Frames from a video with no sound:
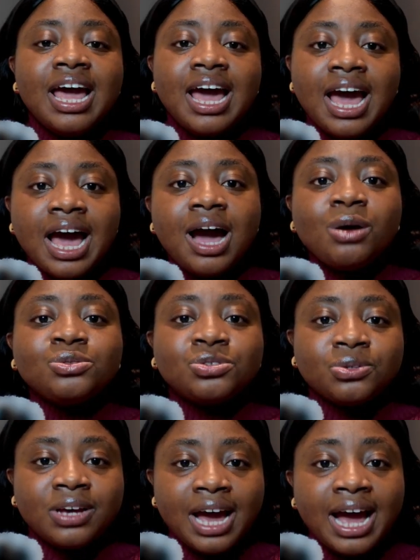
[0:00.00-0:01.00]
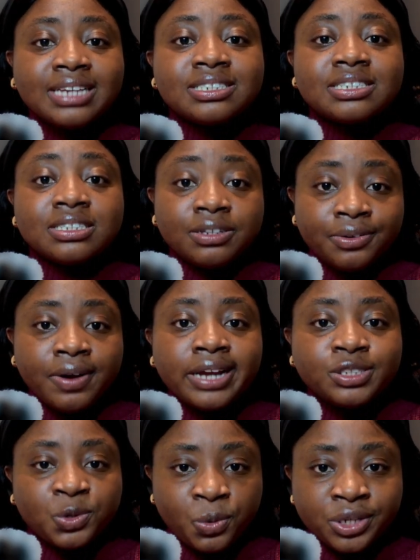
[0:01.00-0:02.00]
how to ask the
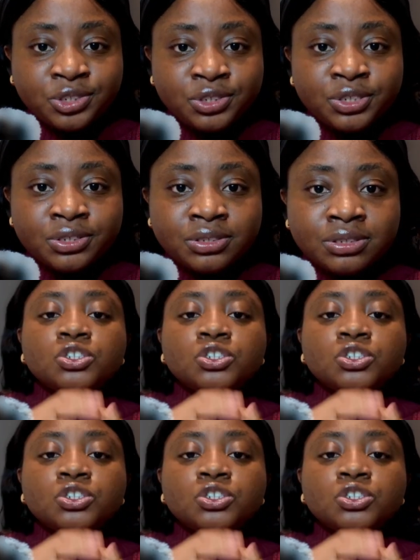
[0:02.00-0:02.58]
right question.